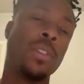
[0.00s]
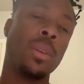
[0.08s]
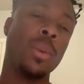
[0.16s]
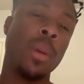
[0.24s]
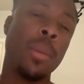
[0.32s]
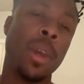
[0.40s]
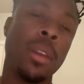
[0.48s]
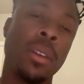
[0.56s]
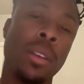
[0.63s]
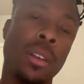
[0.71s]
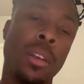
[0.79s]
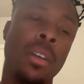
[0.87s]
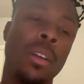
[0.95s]
to women.
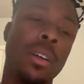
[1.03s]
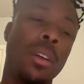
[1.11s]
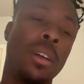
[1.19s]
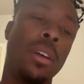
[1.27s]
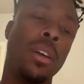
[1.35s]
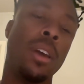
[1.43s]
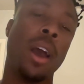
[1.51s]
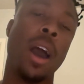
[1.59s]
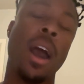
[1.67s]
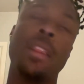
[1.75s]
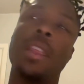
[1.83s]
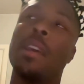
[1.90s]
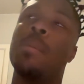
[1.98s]

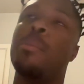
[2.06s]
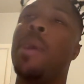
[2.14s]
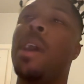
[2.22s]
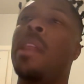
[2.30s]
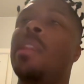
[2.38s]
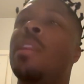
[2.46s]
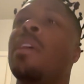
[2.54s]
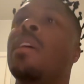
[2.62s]
I think men